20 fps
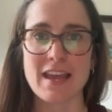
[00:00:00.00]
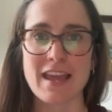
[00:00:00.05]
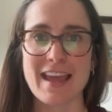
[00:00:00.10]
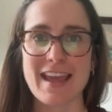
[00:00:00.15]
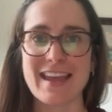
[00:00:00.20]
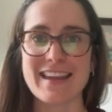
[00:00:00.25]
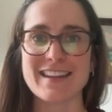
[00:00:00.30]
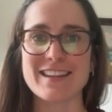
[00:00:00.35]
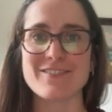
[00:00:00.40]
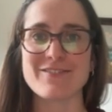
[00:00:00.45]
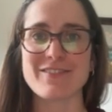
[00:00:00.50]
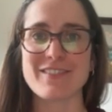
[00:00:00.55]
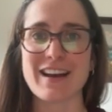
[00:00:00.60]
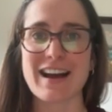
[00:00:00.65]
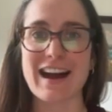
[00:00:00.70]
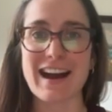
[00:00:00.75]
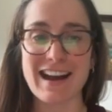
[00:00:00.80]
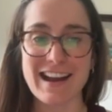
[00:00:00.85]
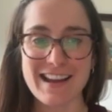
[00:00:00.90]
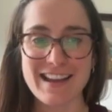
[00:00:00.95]
and if
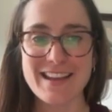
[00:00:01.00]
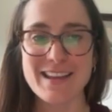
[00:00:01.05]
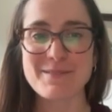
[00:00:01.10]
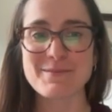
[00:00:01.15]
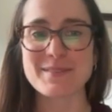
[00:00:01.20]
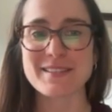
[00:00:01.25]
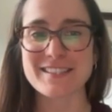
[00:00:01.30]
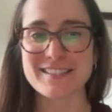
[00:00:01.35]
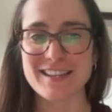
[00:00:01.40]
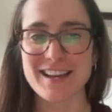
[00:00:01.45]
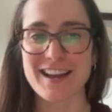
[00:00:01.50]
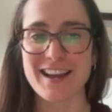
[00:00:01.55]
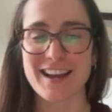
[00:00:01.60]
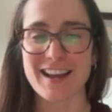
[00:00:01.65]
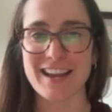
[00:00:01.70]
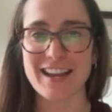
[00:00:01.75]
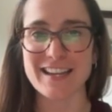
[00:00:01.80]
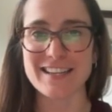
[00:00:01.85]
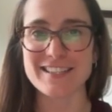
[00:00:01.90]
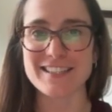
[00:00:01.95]
I am
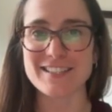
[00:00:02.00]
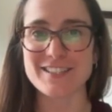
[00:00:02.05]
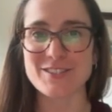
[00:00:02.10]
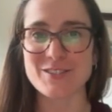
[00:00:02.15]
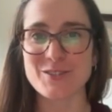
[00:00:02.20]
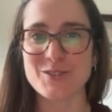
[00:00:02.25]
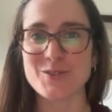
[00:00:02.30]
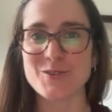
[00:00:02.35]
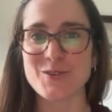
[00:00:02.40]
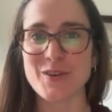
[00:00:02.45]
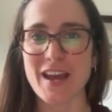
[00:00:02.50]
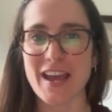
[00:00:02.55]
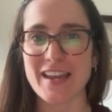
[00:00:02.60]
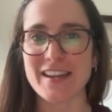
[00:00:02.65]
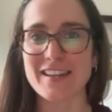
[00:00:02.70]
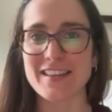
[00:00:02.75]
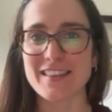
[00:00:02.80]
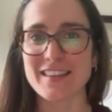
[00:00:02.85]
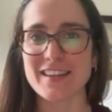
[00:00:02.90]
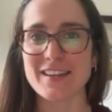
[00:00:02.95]
assigned to
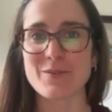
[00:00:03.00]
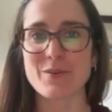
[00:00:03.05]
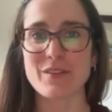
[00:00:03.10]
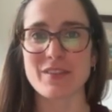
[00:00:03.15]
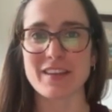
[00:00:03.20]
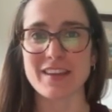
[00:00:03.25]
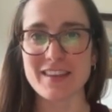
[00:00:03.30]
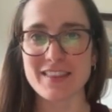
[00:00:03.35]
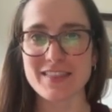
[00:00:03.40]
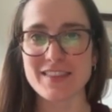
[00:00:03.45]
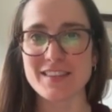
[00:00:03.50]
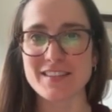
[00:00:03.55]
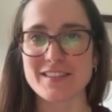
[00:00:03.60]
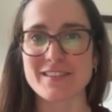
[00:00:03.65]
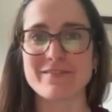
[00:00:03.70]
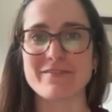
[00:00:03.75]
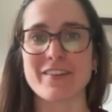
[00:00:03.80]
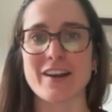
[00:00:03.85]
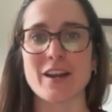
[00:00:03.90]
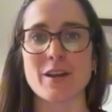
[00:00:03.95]
anything within this
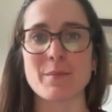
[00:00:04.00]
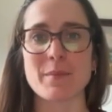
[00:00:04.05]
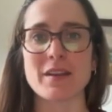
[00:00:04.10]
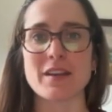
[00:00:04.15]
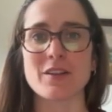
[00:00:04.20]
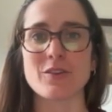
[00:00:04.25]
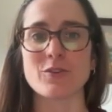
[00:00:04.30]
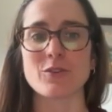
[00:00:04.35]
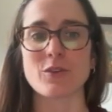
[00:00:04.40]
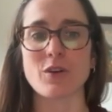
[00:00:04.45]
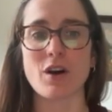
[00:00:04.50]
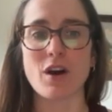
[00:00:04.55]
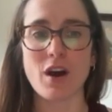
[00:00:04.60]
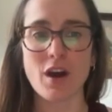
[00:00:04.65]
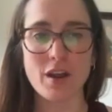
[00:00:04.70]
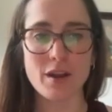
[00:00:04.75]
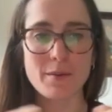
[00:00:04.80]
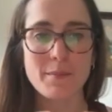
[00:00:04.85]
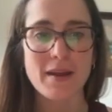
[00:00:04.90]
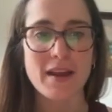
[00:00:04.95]
environment, it'll
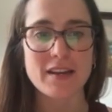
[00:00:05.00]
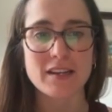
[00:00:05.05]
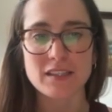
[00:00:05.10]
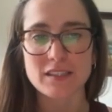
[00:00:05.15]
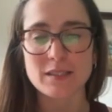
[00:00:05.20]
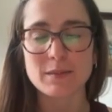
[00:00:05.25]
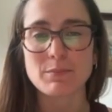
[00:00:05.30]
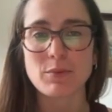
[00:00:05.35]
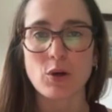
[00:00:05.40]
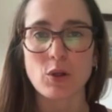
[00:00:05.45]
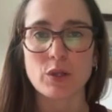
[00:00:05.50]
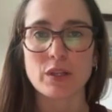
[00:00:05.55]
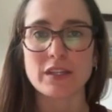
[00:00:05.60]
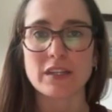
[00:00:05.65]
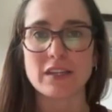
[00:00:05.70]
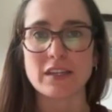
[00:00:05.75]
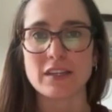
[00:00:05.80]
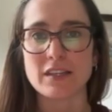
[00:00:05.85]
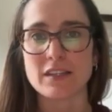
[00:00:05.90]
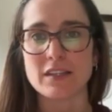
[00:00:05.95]
automatically pull it
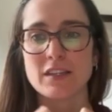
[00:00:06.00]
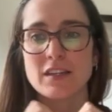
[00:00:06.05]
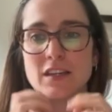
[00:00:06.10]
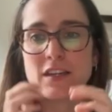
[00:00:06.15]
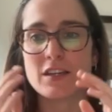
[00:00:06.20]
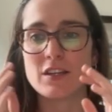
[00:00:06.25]
in